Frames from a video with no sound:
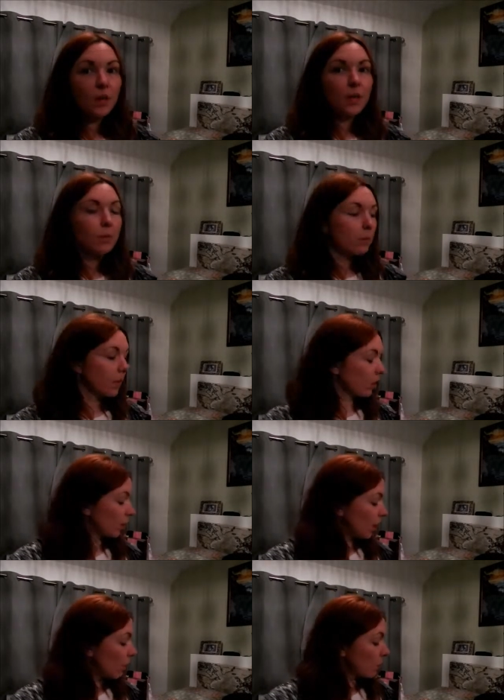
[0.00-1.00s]
And
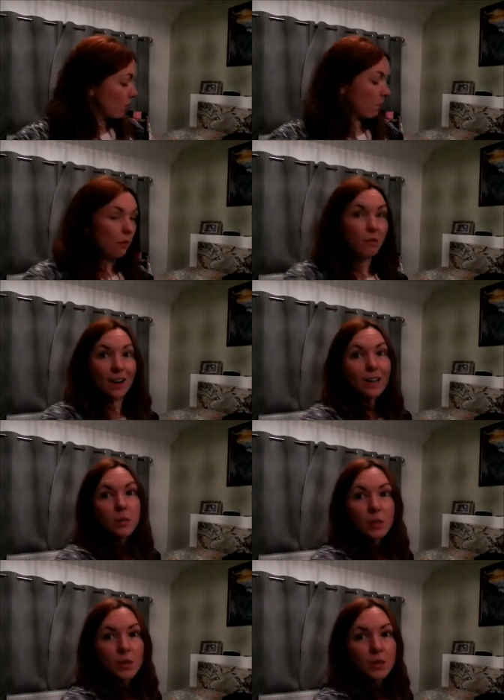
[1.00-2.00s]
I know this for a
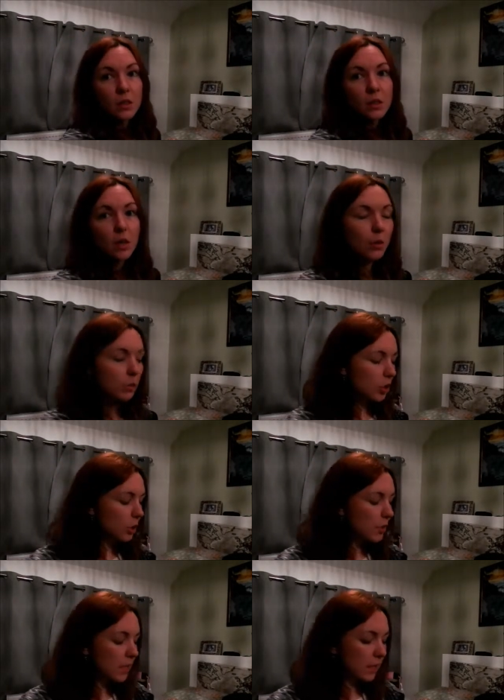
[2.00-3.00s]
fact because I was
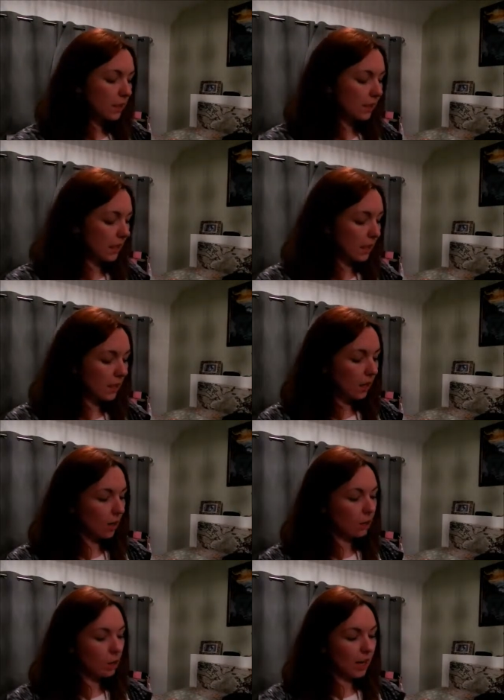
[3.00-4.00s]
using the
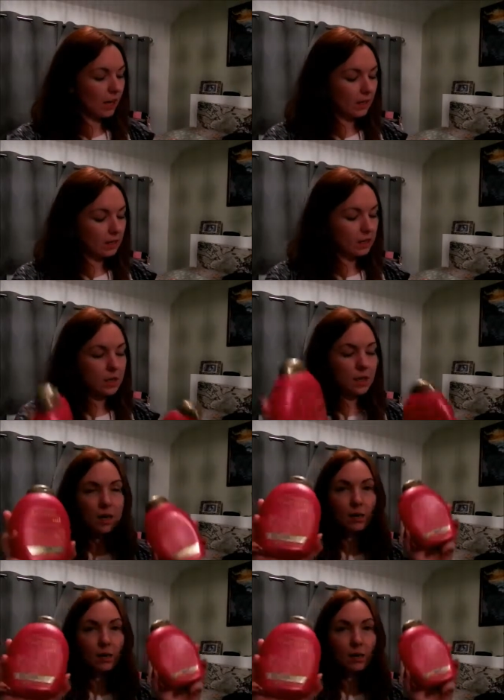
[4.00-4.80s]
OGX